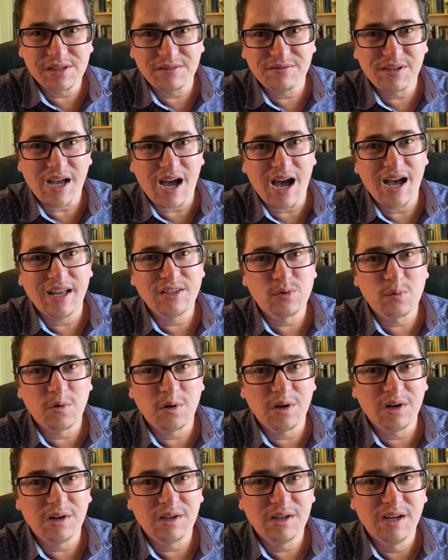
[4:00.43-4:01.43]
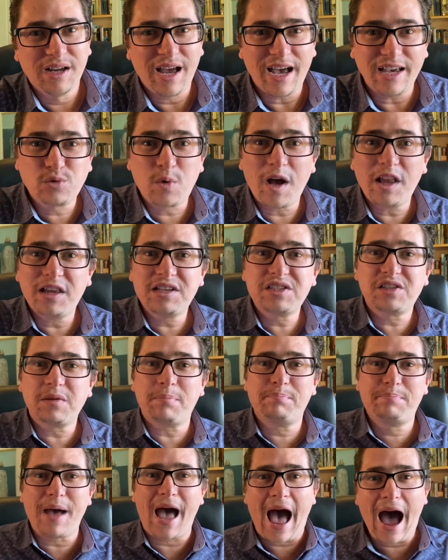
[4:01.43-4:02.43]
of God's word, as well as the
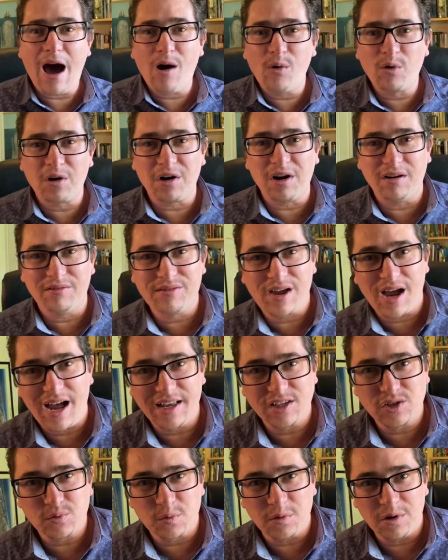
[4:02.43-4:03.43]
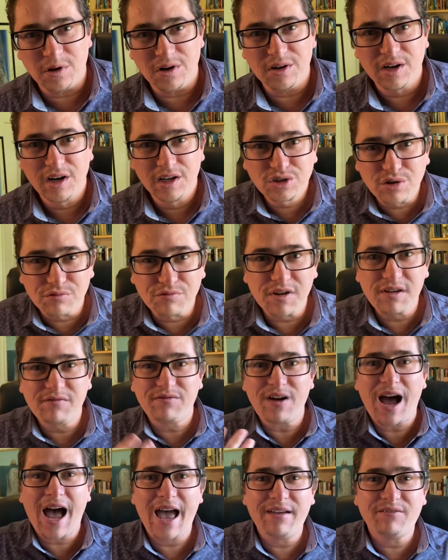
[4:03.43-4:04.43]
power of God's word to
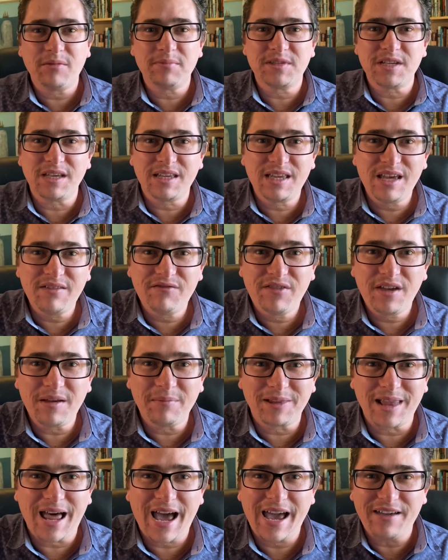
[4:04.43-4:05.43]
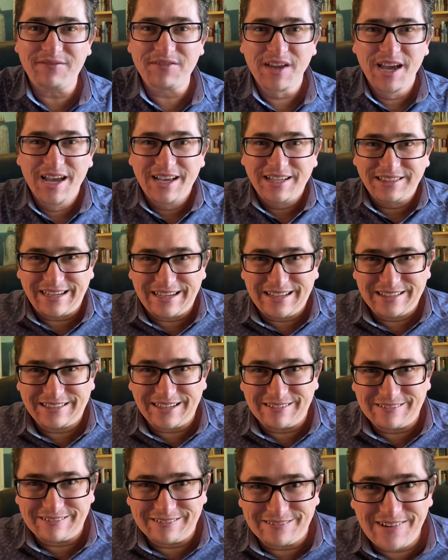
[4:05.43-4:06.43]
revive him, to give him life, to,
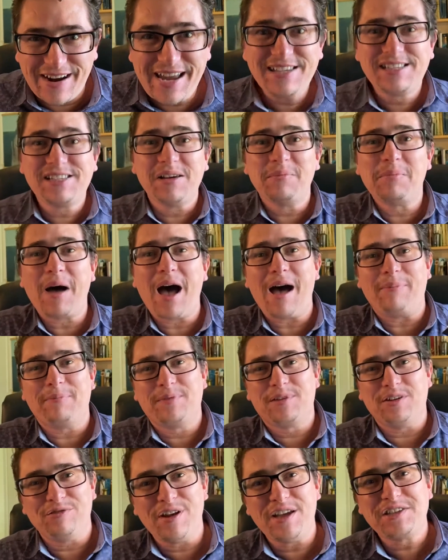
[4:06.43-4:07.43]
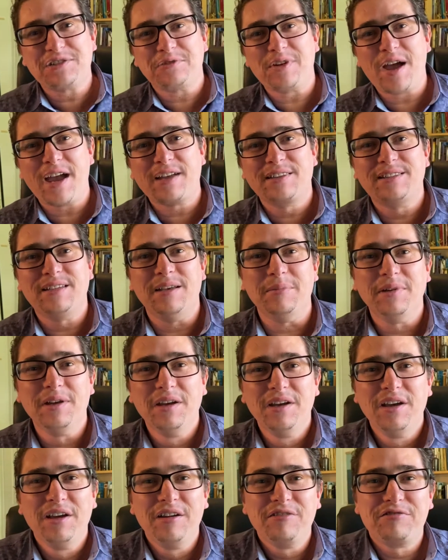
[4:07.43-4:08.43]
to raise him up, to resurrect him
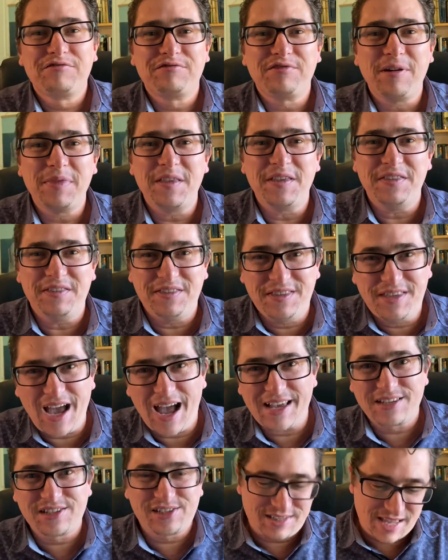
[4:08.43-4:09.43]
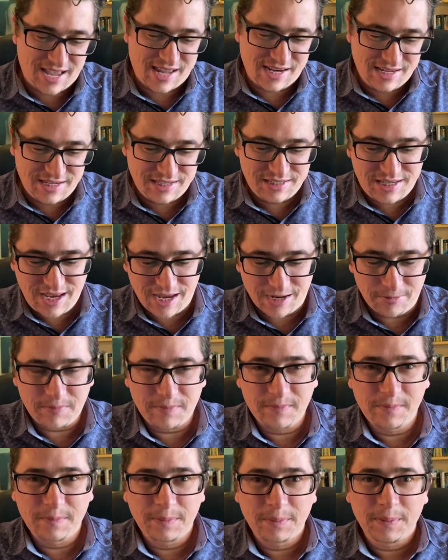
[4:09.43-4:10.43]
from the dust that he's in.
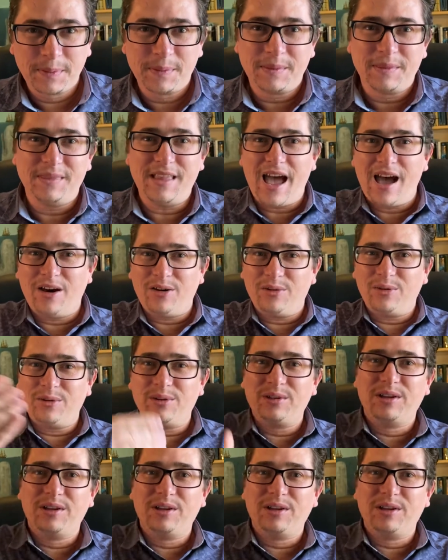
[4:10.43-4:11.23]
Now,